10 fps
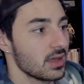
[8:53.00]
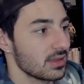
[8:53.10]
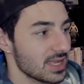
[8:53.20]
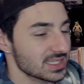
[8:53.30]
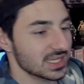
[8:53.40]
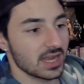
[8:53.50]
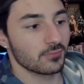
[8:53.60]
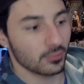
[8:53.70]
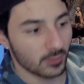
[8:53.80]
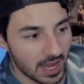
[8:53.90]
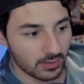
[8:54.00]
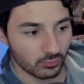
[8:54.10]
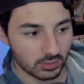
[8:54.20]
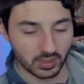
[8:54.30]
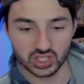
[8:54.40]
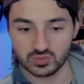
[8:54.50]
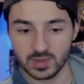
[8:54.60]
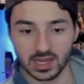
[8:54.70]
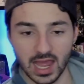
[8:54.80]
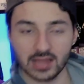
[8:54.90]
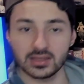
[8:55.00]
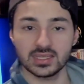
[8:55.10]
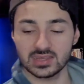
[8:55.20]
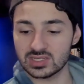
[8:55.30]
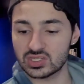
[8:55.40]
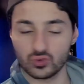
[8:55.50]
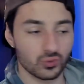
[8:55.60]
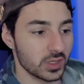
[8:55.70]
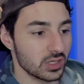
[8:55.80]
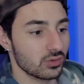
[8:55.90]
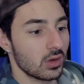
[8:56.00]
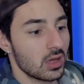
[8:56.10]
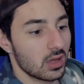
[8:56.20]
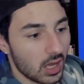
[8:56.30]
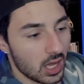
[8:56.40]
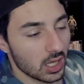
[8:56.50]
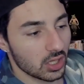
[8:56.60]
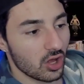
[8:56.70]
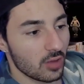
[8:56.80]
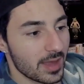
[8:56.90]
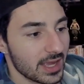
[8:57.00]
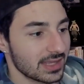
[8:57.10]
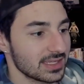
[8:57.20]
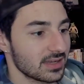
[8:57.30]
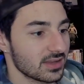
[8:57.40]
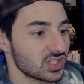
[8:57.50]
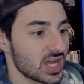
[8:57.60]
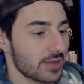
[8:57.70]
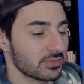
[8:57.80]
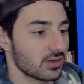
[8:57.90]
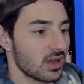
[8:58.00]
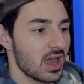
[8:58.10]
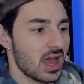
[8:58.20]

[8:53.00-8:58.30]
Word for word: That's kind of where we're at in One Punch Man. I like the Suiryu uh, callback at the end of the chapter.